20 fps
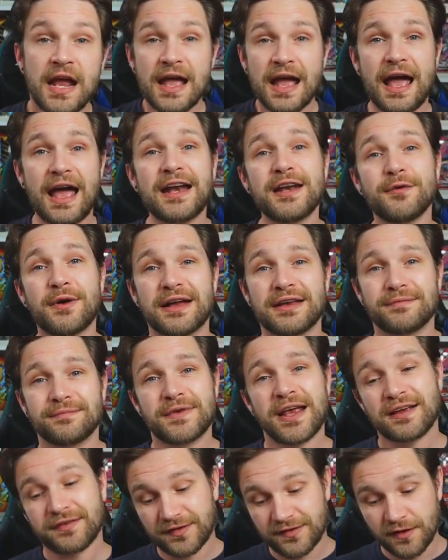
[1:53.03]
Anyway,
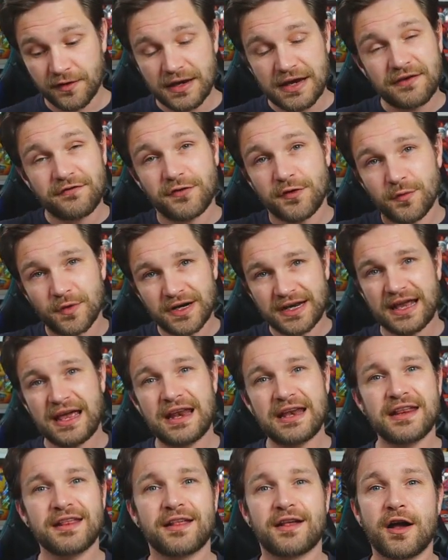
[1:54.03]
yes, so if you want to get
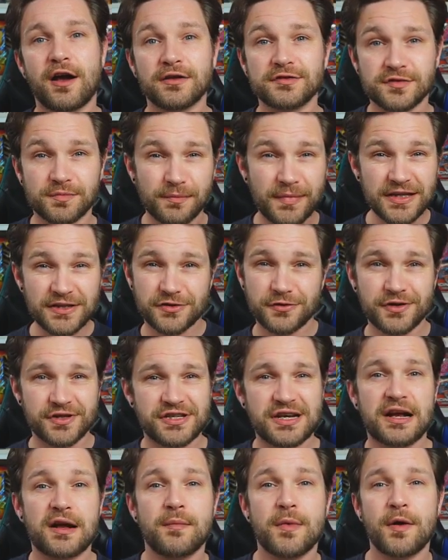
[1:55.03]
any of the cards, make sure to
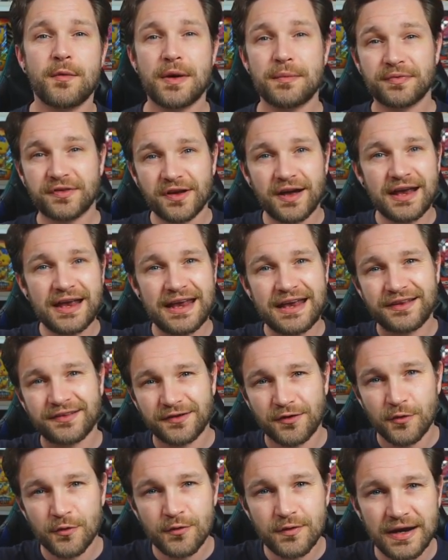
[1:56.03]
check out my website. It's
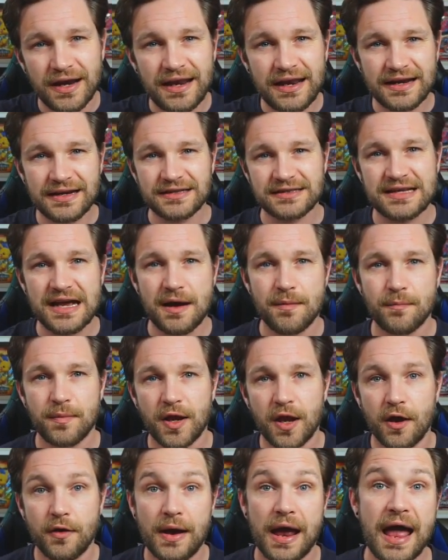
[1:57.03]
all linked down
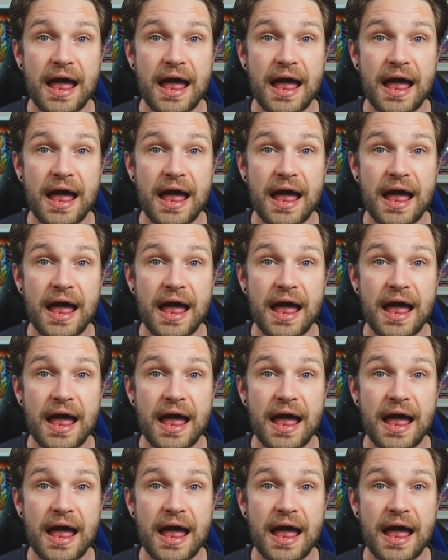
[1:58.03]
below.